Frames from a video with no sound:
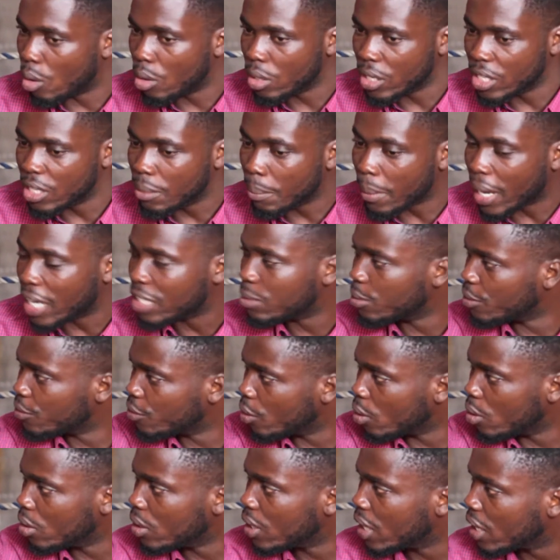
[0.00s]
in March
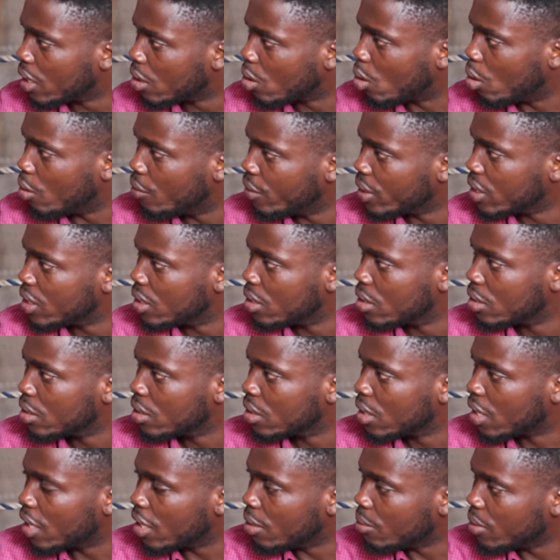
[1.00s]
before the COVID
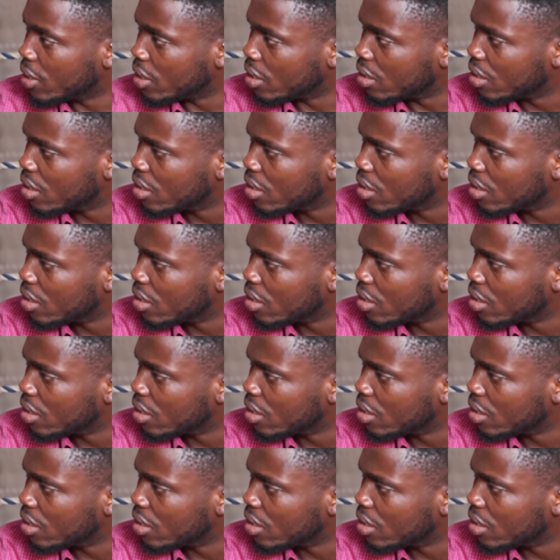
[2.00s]
came in?